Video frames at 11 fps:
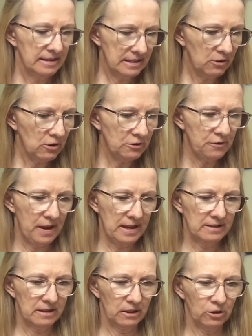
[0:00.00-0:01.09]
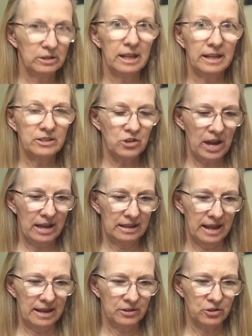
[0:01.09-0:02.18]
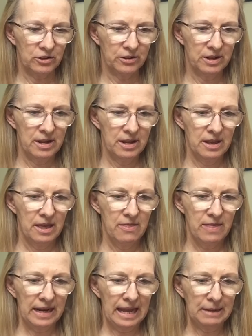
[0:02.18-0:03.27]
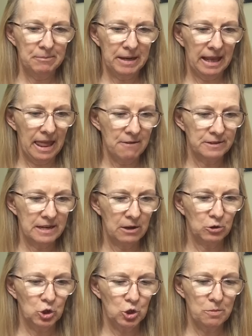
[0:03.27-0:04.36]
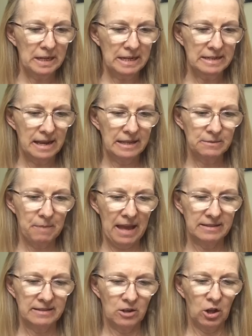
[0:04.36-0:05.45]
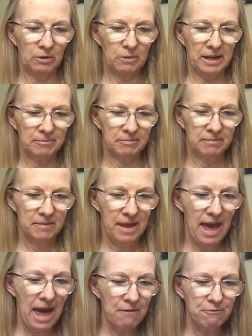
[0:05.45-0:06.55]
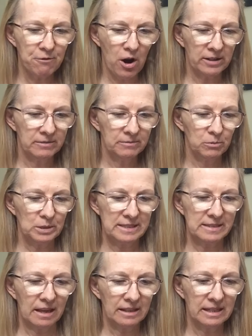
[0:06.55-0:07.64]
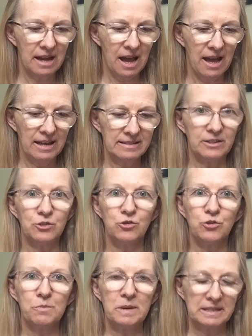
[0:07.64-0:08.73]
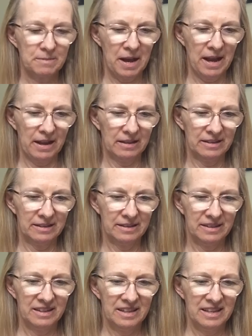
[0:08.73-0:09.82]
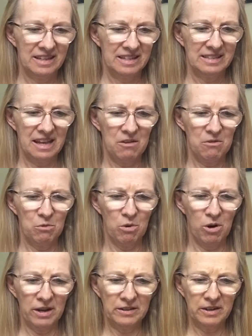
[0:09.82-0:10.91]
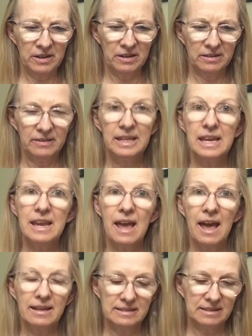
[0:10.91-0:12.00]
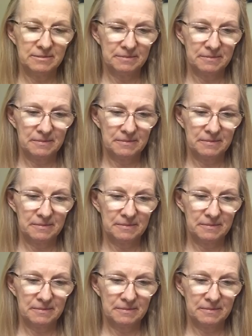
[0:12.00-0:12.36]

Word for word: Zero's face looked like a jack-o'-lantern that had been left out too many days past Halloween, half rotten, with sunken eyes and a drooping smile. Is that water? he asked.